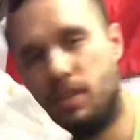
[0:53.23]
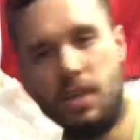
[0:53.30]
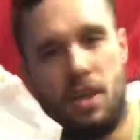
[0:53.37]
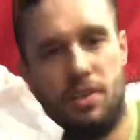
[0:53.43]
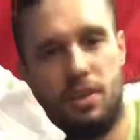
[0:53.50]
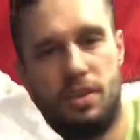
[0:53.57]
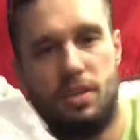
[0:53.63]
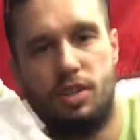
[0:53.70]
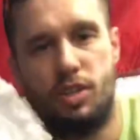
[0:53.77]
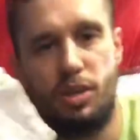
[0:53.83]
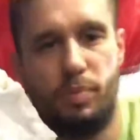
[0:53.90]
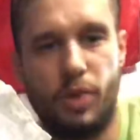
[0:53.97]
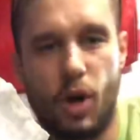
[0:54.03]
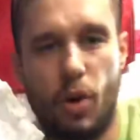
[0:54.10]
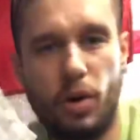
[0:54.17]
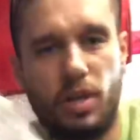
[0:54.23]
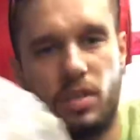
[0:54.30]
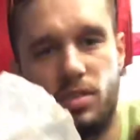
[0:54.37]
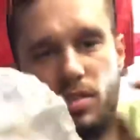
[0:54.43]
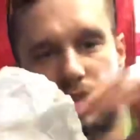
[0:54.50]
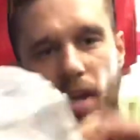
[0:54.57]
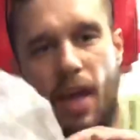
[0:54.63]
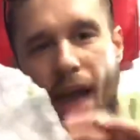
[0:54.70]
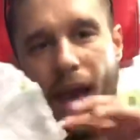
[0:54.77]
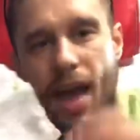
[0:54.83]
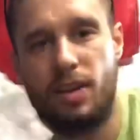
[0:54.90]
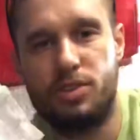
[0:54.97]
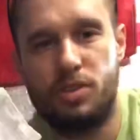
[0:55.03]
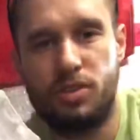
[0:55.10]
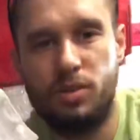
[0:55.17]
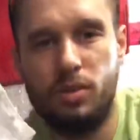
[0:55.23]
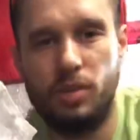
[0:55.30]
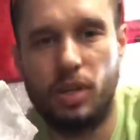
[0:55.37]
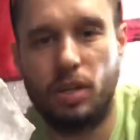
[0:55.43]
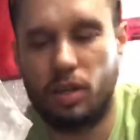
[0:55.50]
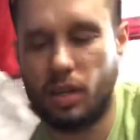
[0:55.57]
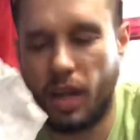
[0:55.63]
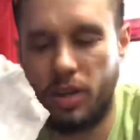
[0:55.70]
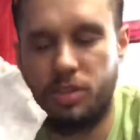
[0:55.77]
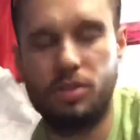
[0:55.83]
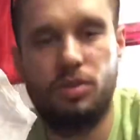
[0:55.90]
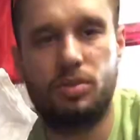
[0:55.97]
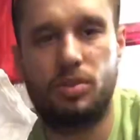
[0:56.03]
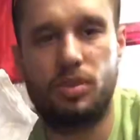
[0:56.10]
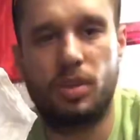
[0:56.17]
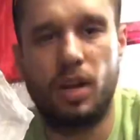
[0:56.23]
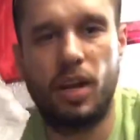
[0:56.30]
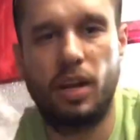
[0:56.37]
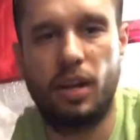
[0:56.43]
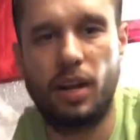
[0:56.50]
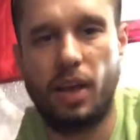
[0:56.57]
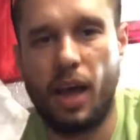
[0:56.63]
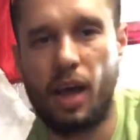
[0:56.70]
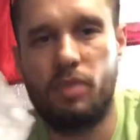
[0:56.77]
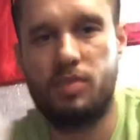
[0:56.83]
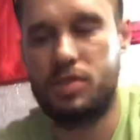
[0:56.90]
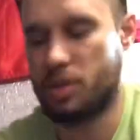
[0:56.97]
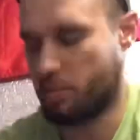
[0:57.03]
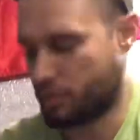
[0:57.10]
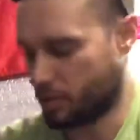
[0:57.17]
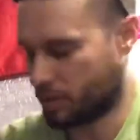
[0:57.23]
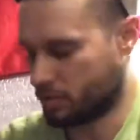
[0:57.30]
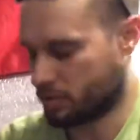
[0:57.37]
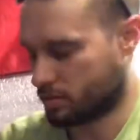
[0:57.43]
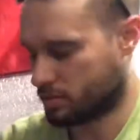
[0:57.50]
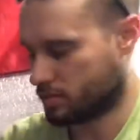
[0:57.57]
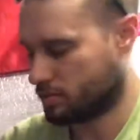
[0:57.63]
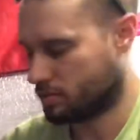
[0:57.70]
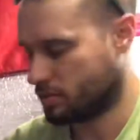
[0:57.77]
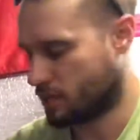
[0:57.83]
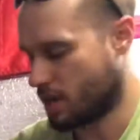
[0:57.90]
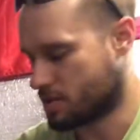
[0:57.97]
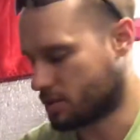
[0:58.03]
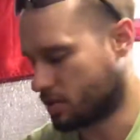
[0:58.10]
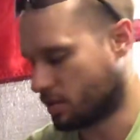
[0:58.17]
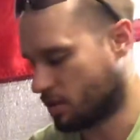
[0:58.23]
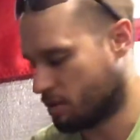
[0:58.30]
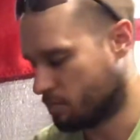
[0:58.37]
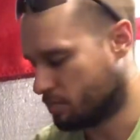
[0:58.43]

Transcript: other components to add to and collect to, so that I can have something as a clump.